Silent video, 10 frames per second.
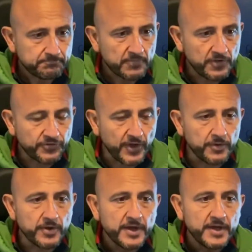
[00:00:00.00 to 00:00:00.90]
So
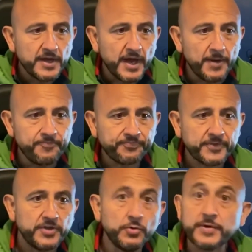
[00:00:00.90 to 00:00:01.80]

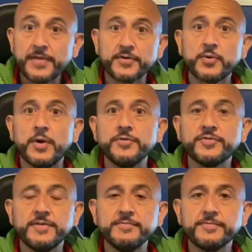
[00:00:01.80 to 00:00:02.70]
you'll get the quotes
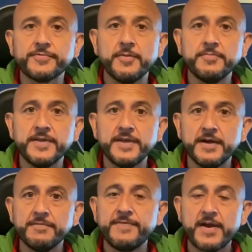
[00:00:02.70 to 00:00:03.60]
in from the
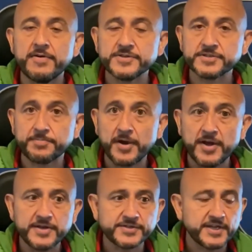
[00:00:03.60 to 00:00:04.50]
various
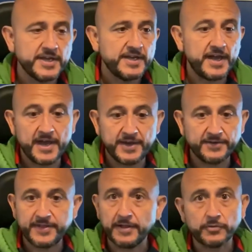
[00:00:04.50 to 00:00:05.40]
suppliers, and
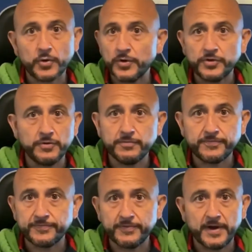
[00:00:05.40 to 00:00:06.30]
they'll quote you
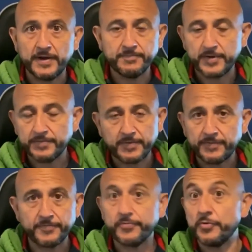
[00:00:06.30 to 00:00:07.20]
of a
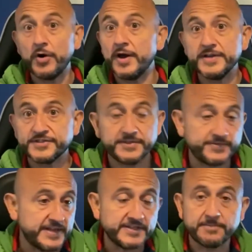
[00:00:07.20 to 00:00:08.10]
variety of
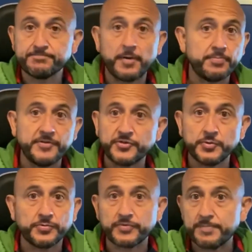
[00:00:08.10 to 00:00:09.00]
things, and probably 2 or
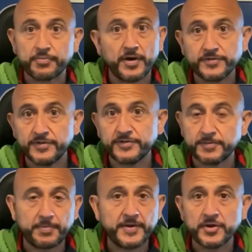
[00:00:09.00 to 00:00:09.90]
3 prices
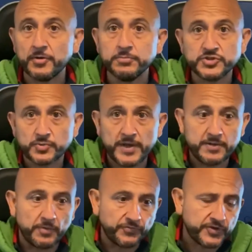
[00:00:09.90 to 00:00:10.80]
depending on which way you
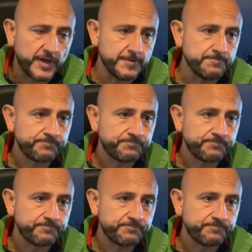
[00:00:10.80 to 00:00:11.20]
want to go.